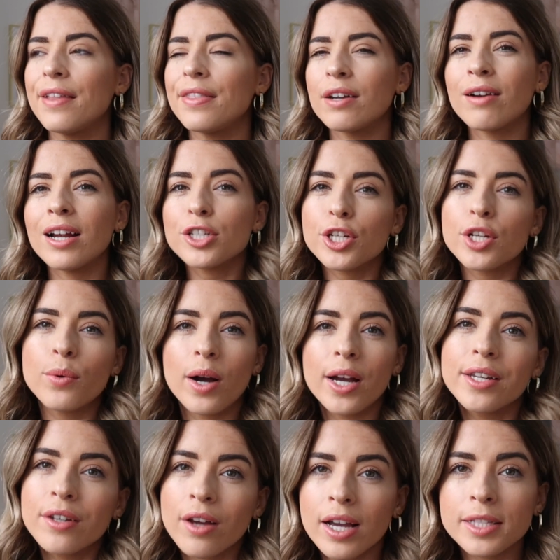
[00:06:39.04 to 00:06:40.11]
And they're actually
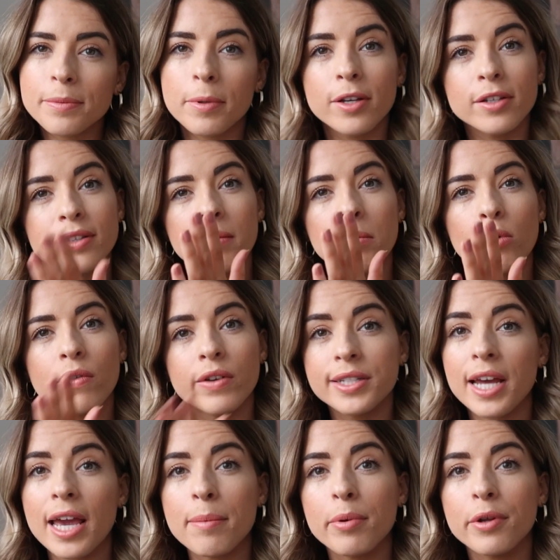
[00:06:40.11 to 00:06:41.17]
quite nice because they're more of a
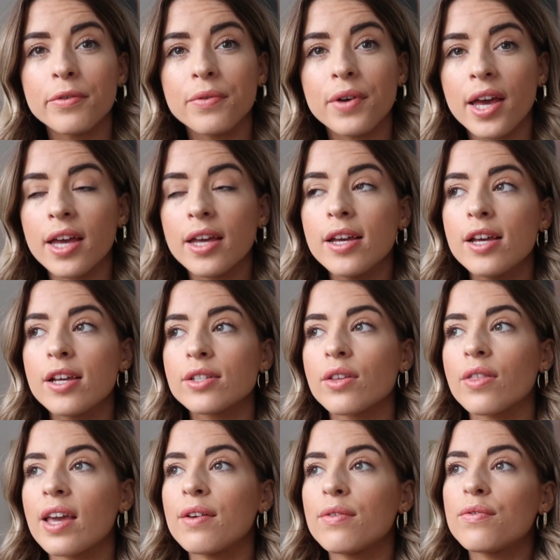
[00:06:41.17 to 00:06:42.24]
tapered fit.
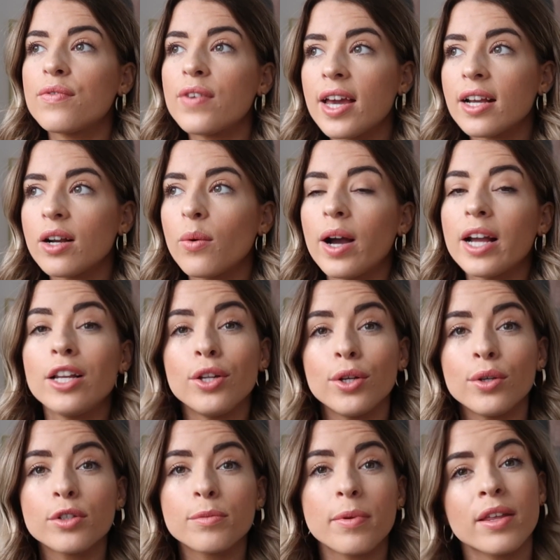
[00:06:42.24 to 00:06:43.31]
So they fit quite
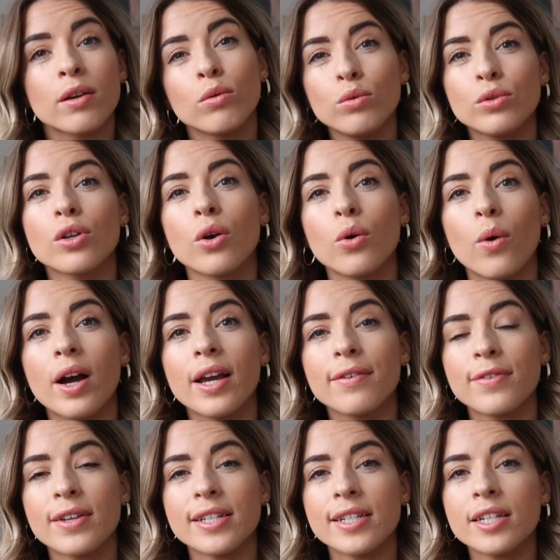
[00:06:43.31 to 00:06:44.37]
loose, but they're also
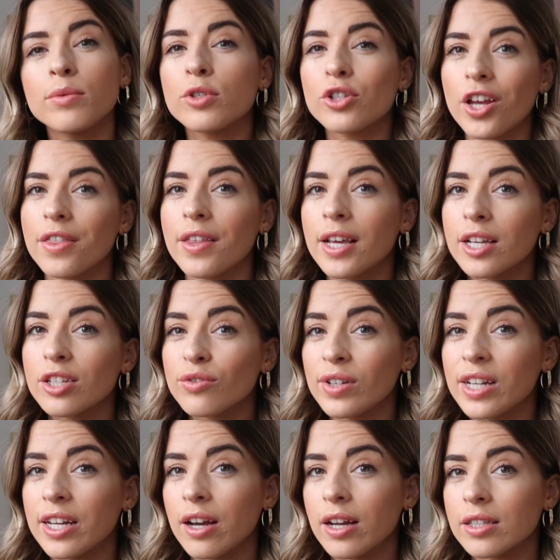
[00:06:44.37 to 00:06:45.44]
quite fitted, which I think is
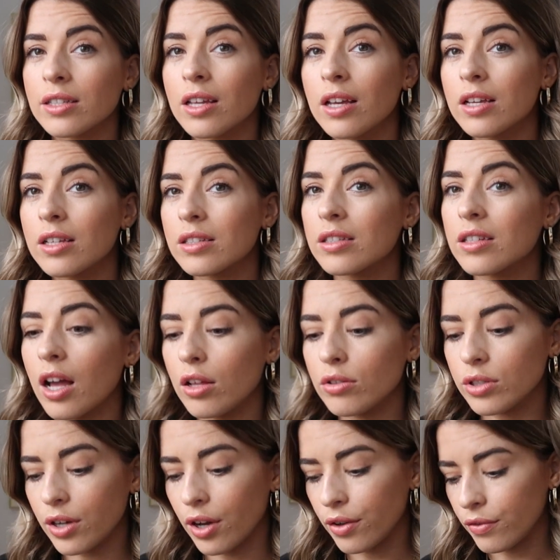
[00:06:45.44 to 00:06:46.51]
really nice
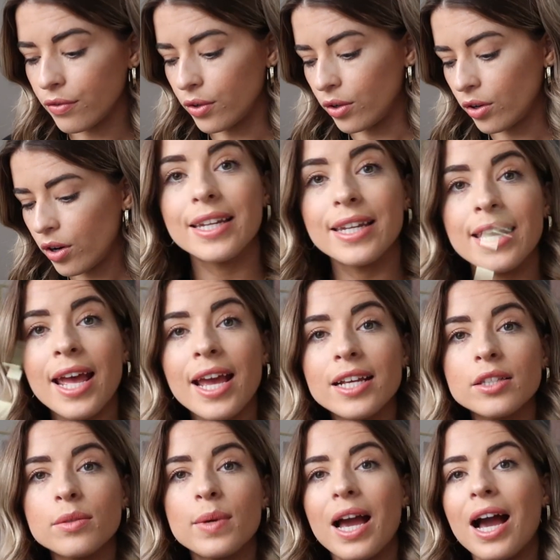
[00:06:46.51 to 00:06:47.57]
style to go for.
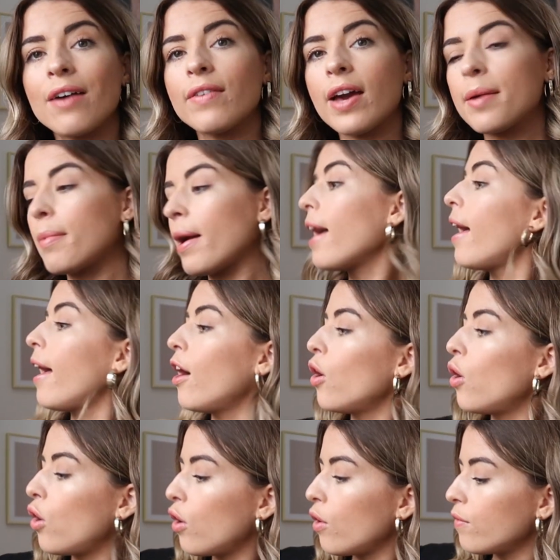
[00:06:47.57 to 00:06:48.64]
Next we have a pair
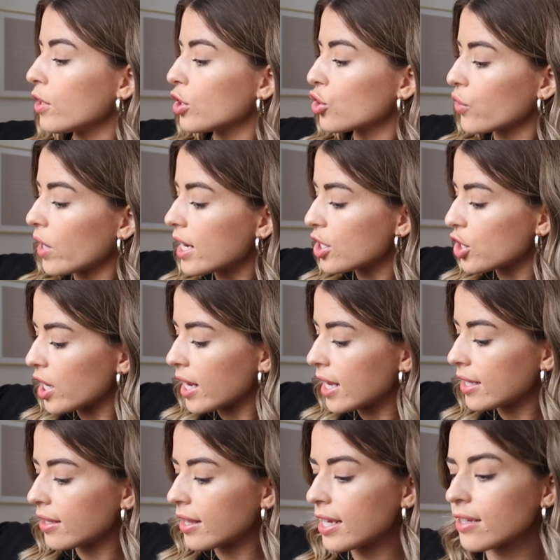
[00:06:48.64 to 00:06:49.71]
of straight
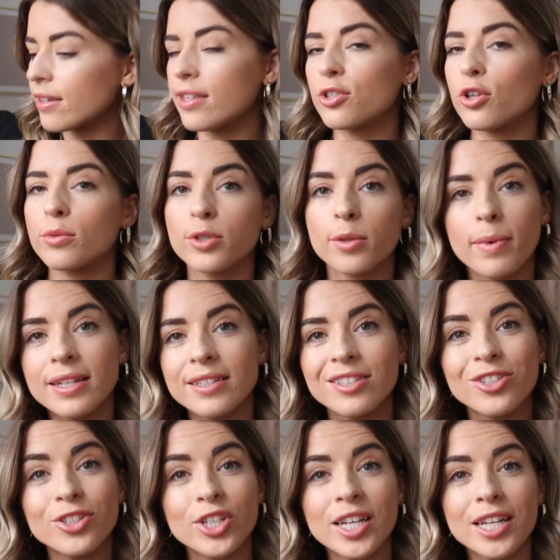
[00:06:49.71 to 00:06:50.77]
jeans. These are the Topshop
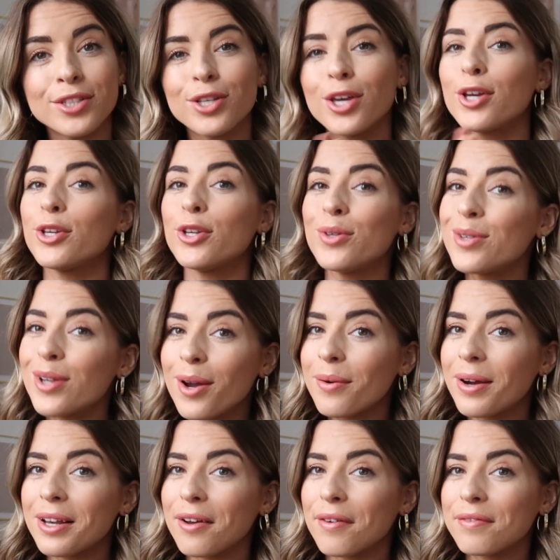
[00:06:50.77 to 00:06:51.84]
Editor jeans. You
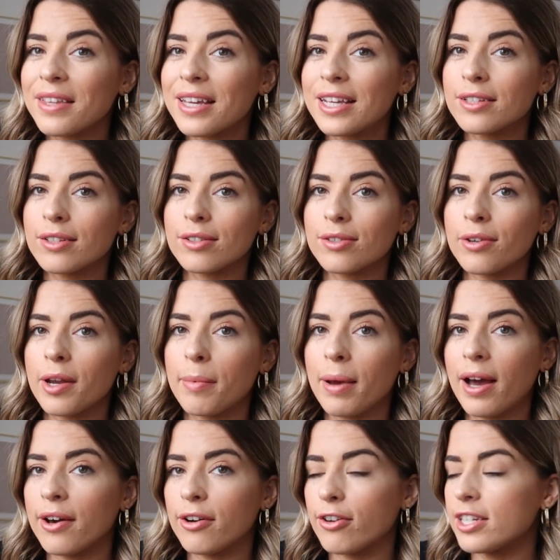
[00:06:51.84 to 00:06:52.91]
know I love these. Sorry
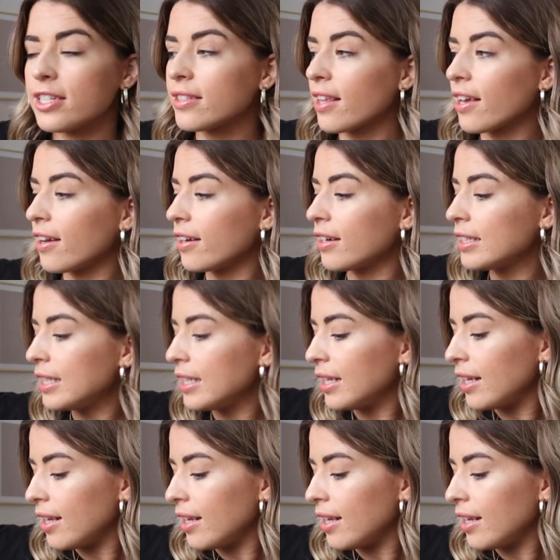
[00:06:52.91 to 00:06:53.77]
about how crease they are.